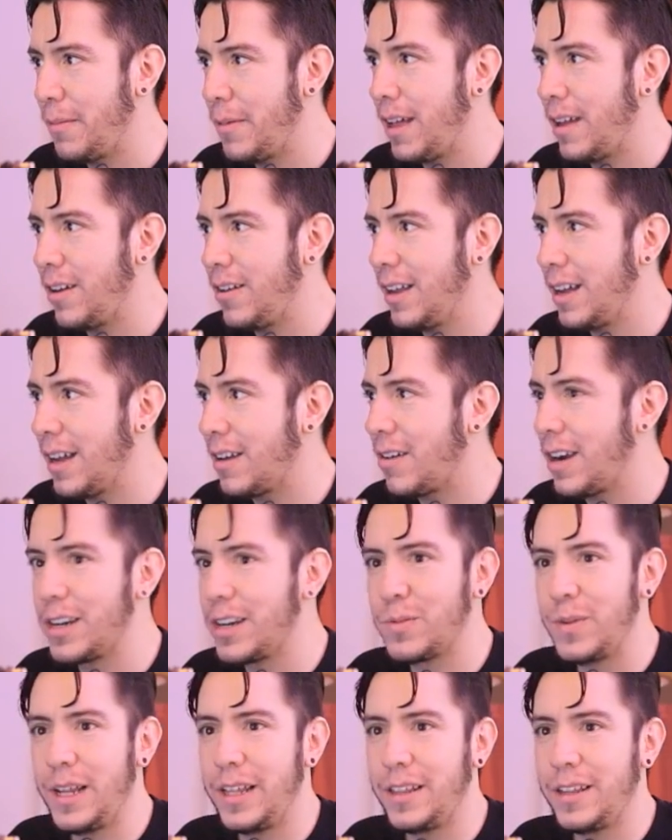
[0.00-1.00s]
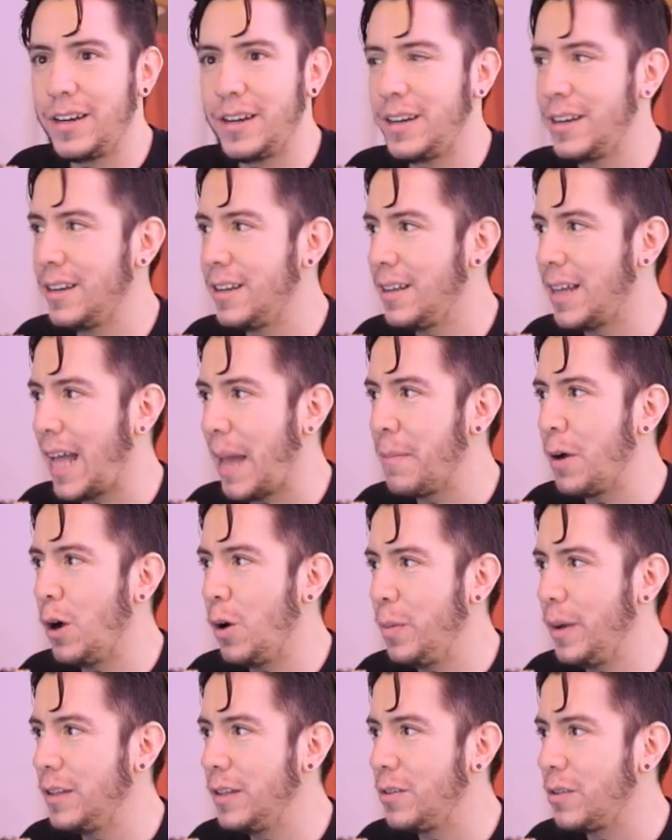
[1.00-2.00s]
Am I gonna crash Blender? I'm
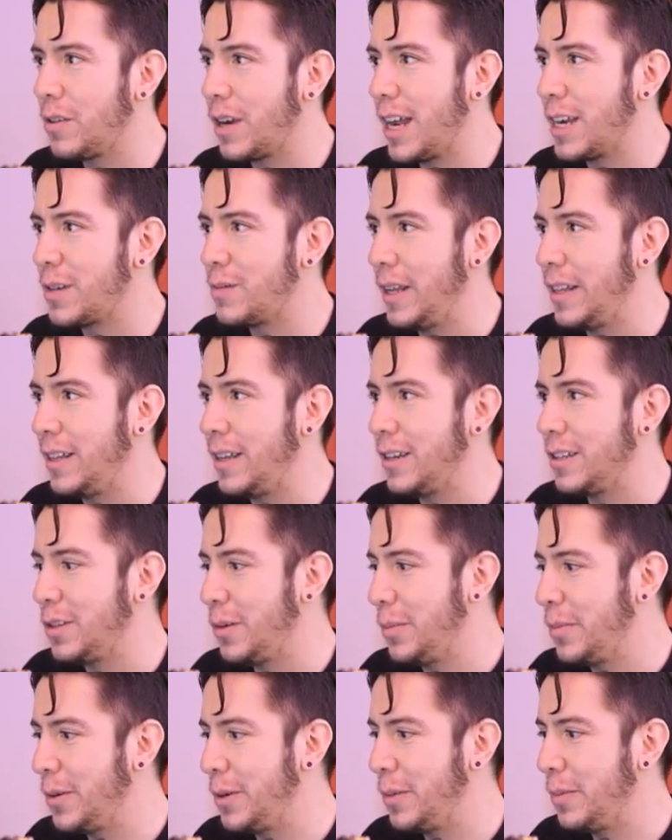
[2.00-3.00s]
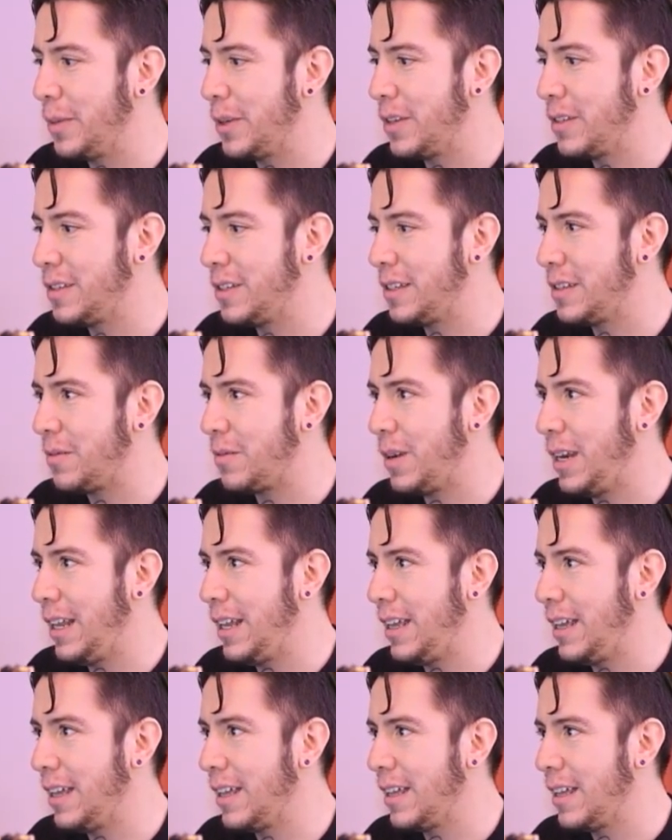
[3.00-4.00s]
hoping to crash Blender at some point, because it's
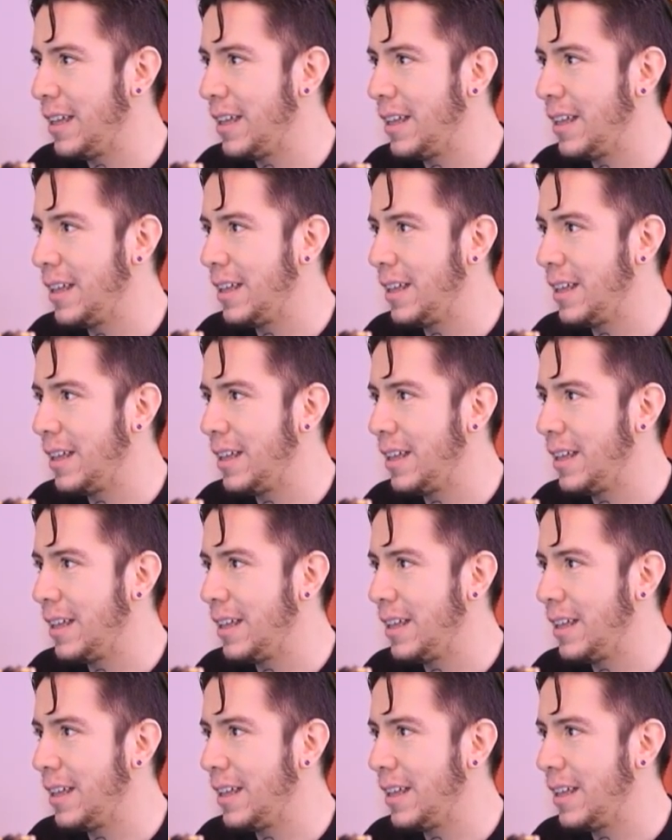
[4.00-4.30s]
really...